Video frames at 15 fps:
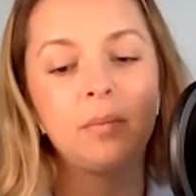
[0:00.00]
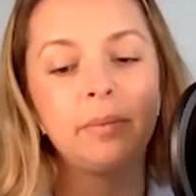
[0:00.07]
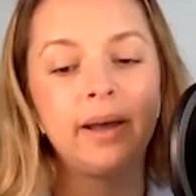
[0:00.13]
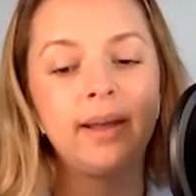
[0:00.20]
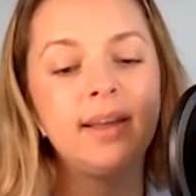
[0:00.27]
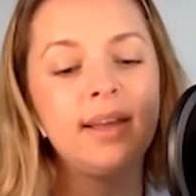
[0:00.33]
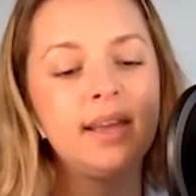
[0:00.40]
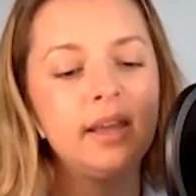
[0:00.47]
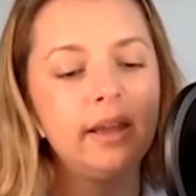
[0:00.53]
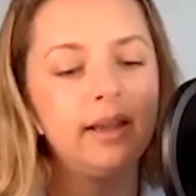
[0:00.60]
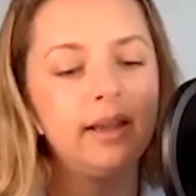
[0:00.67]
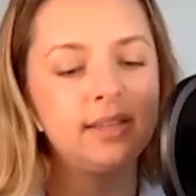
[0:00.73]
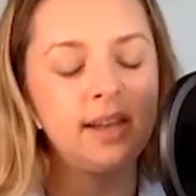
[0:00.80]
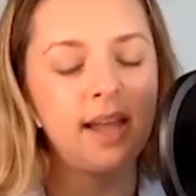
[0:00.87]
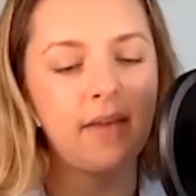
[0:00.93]
but
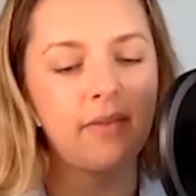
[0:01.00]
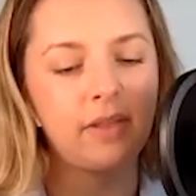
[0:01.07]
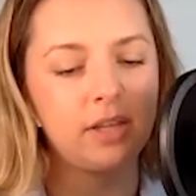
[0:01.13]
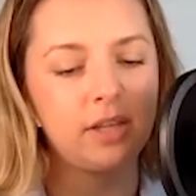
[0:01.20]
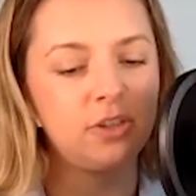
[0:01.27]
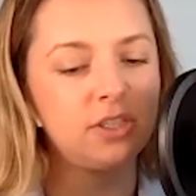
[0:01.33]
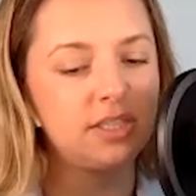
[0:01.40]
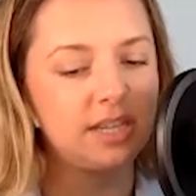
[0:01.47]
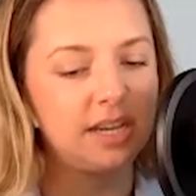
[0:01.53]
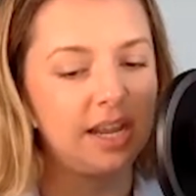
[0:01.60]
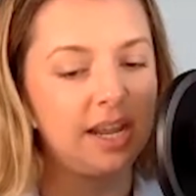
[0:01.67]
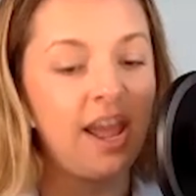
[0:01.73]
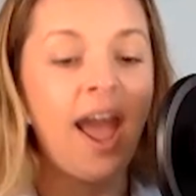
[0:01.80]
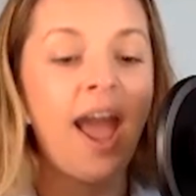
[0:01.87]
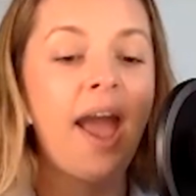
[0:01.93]
it didn't have
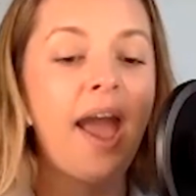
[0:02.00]
electricity.